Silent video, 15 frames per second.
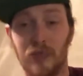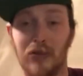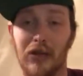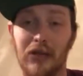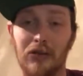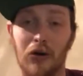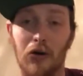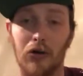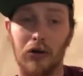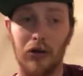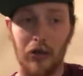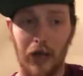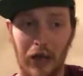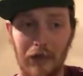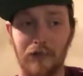They talk
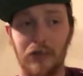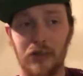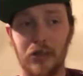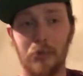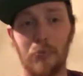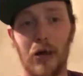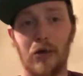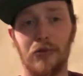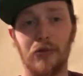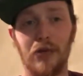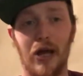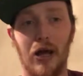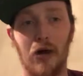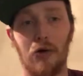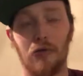heavily about
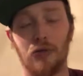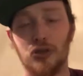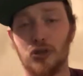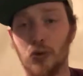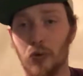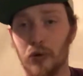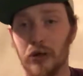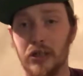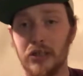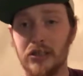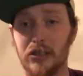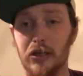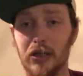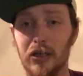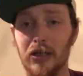how scoring is
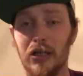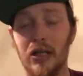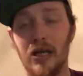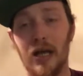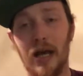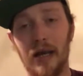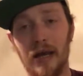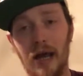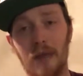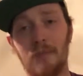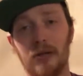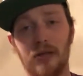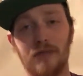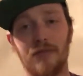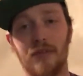done, and I
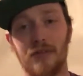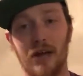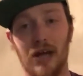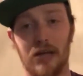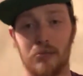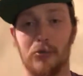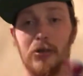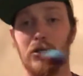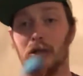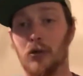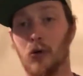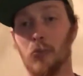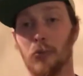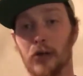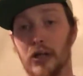believe that that could be
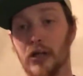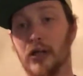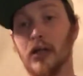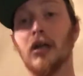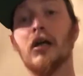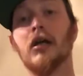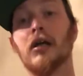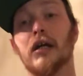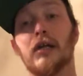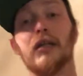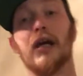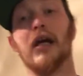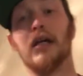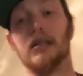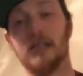incorporated into
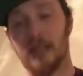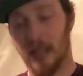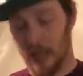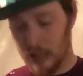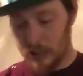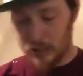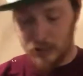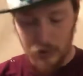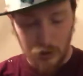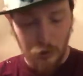hand sacks.